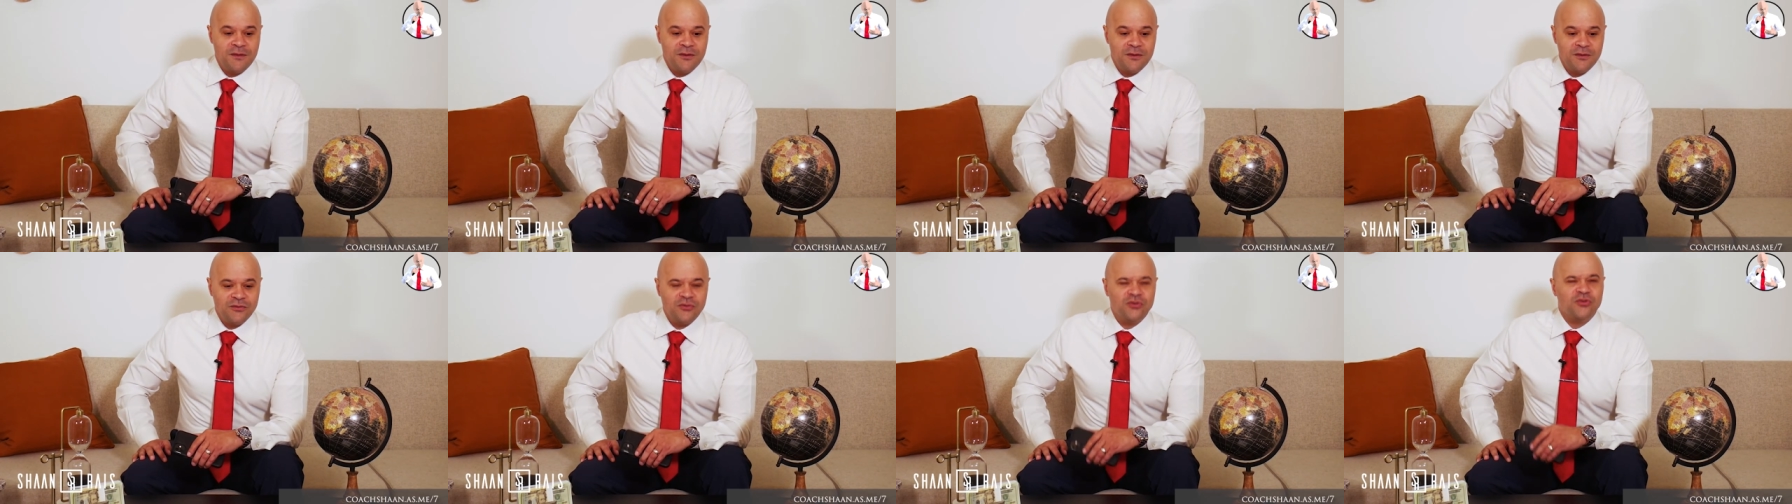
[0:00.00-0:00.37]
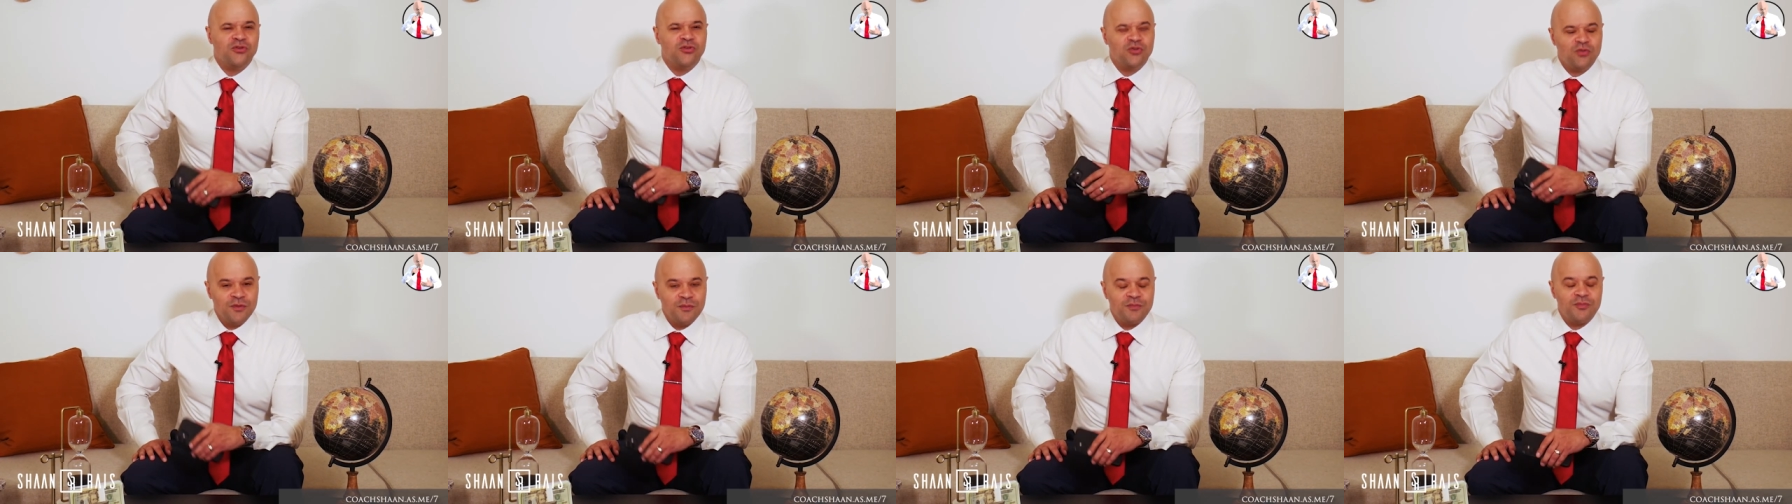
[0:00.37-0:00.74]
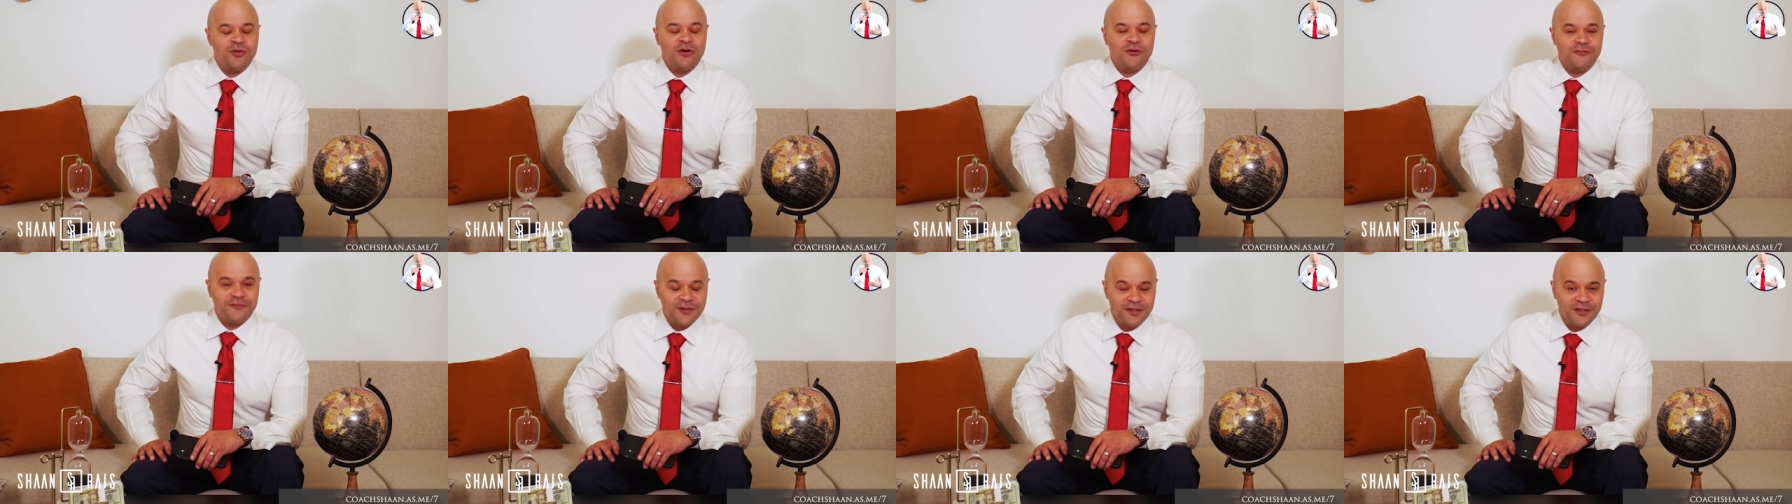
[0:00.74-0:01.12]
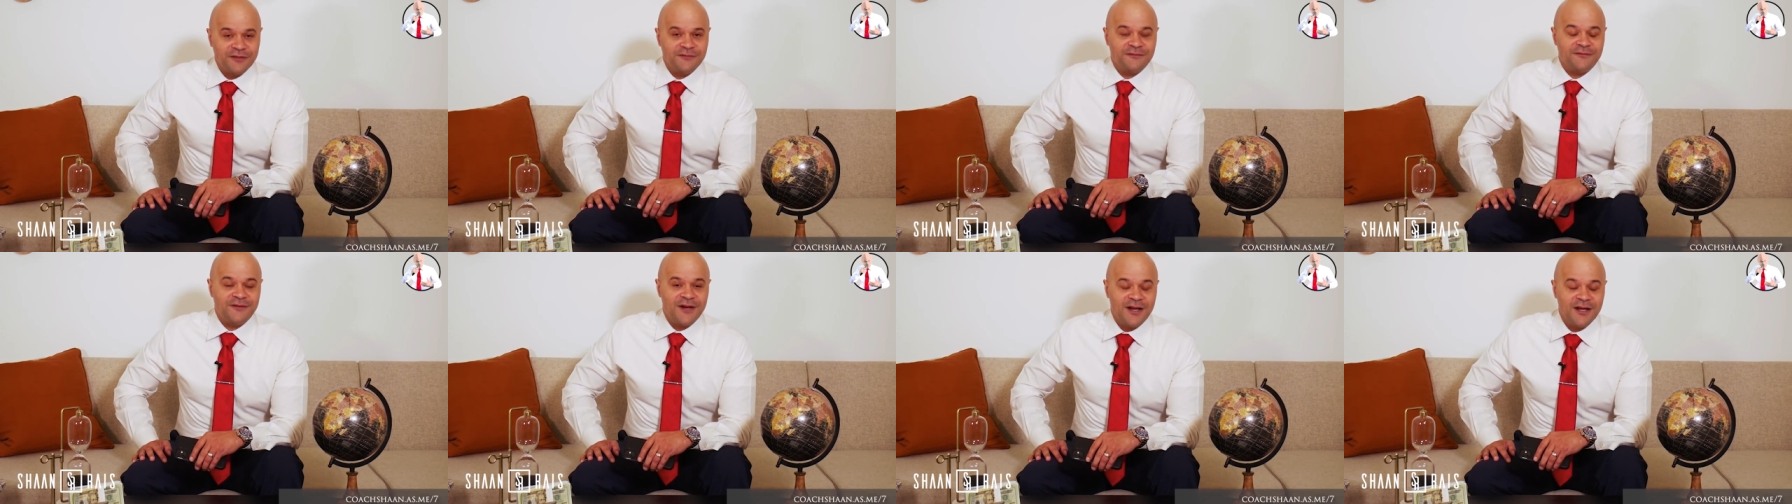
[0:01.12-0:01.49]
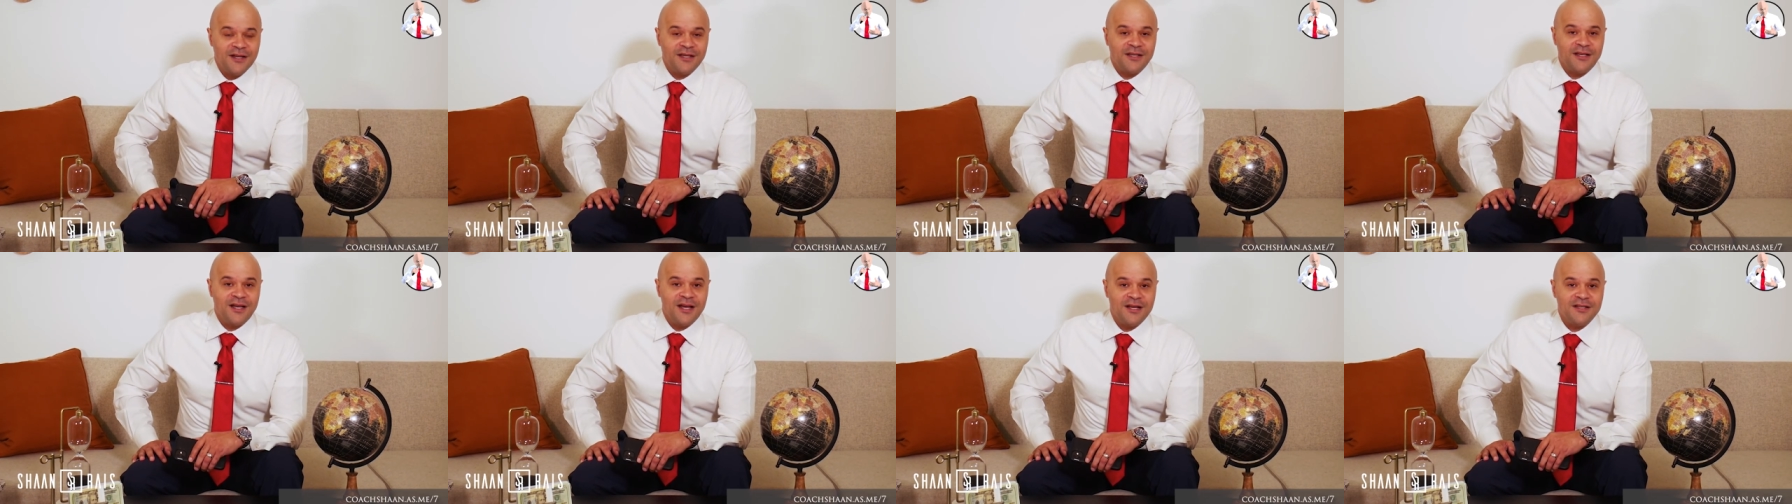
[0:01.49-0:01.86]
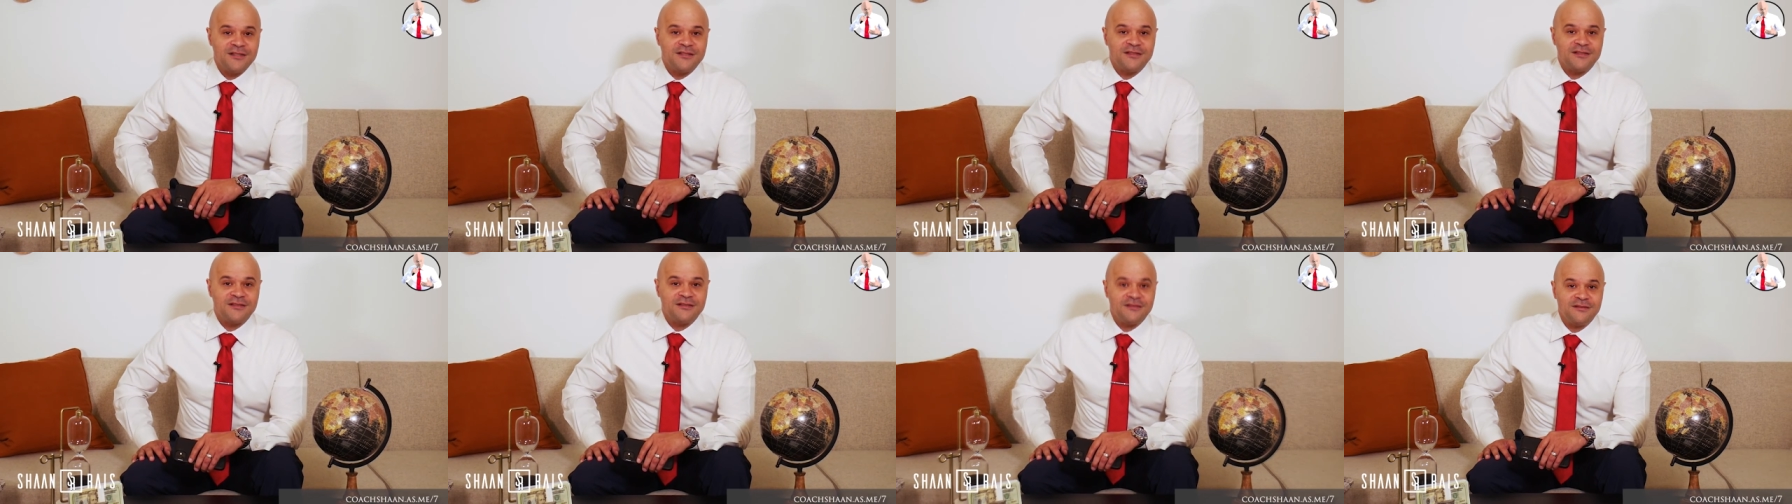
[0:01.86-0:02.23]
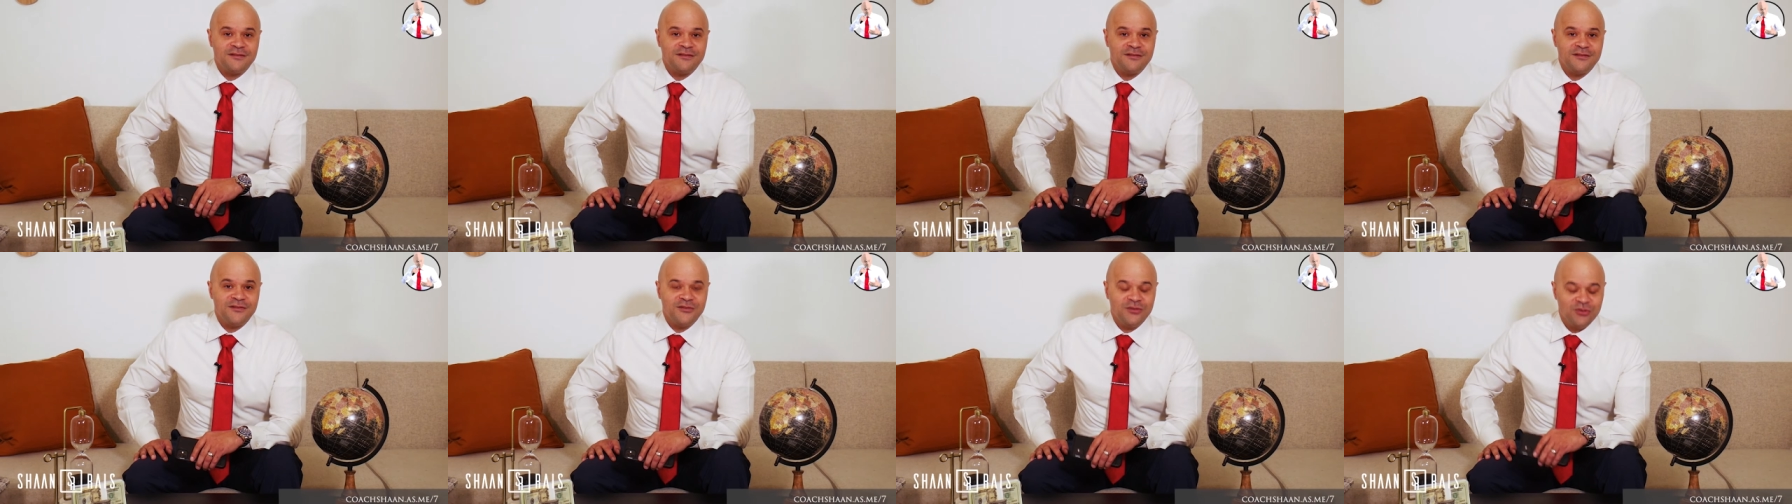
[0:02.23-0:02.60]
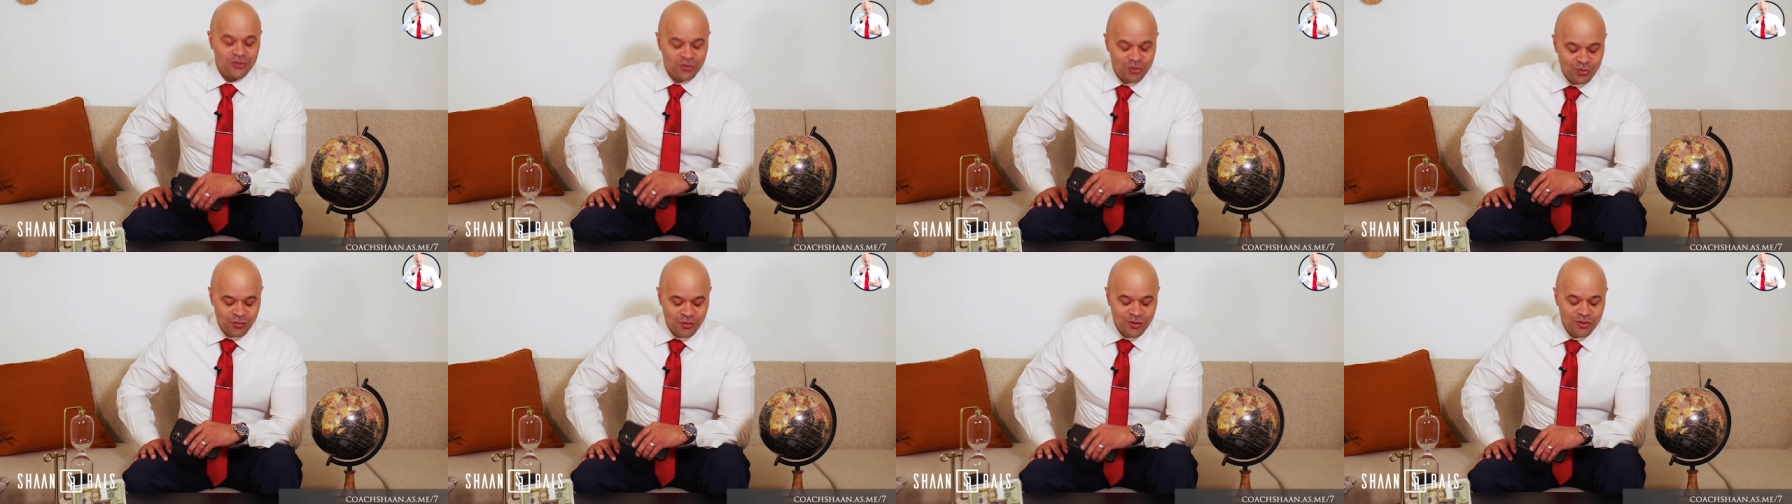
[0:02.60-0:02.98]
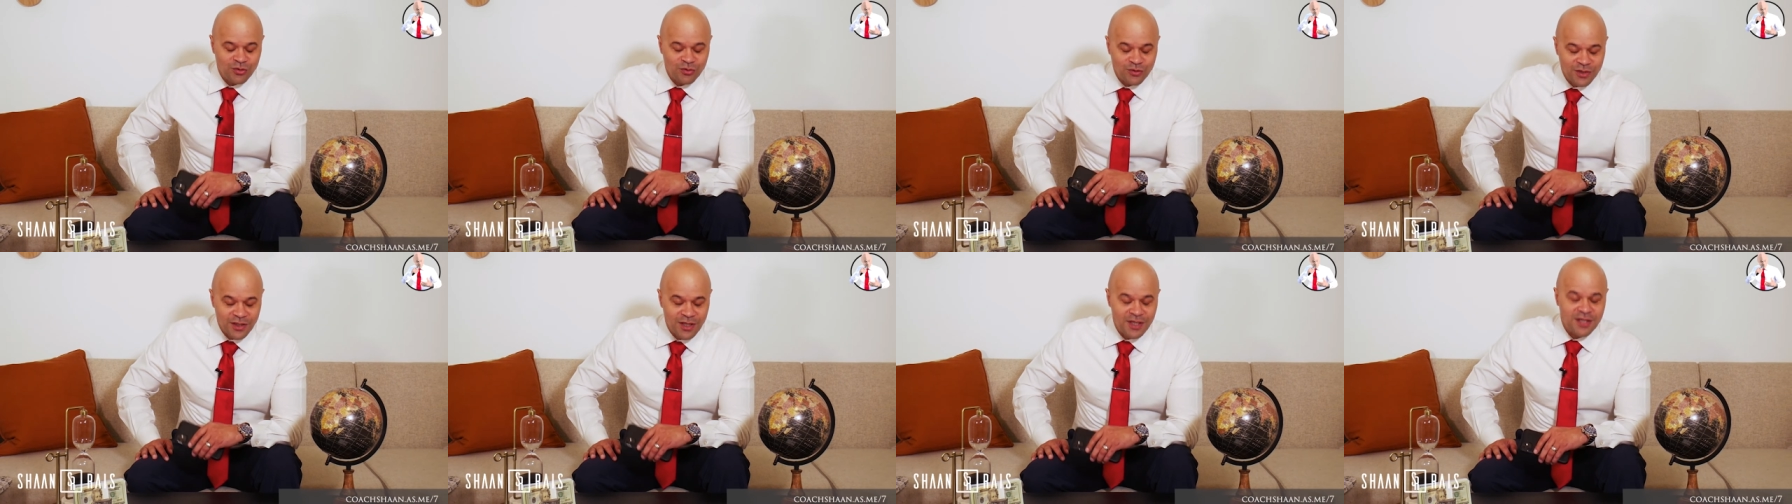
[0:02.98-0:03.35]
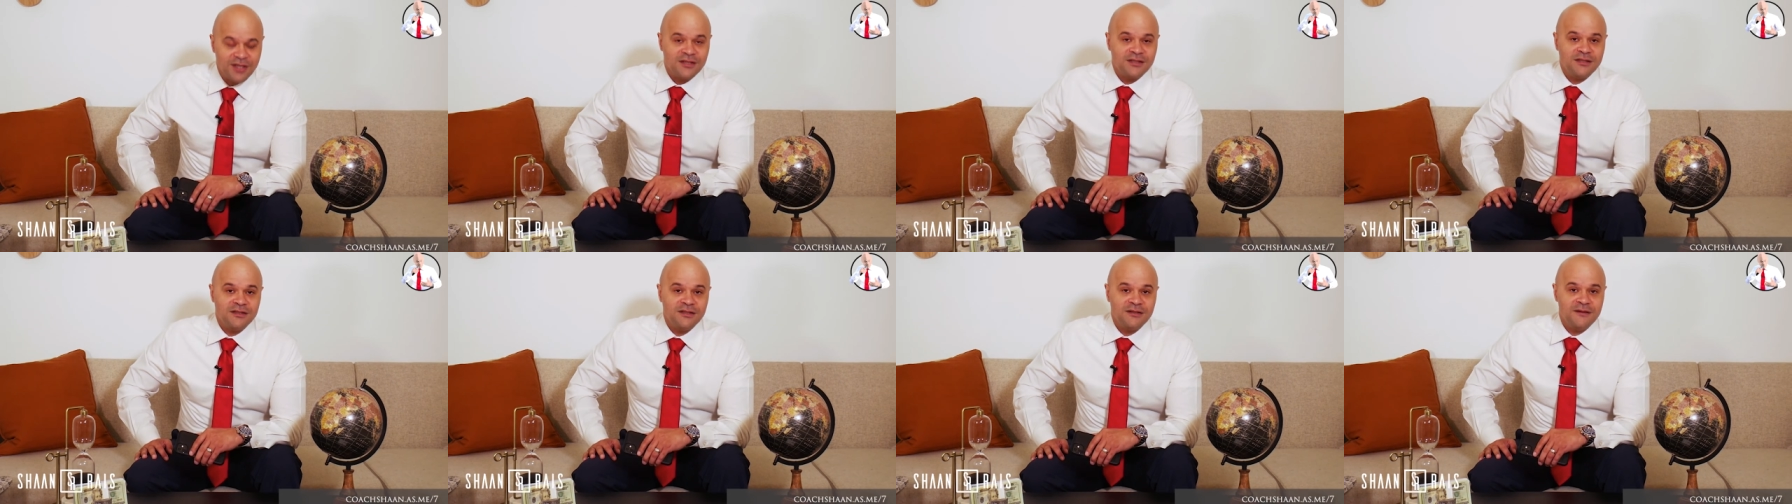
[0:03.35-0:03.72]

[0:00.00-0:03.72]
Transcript: You're doing perfectly fine, guys. You're doing okay.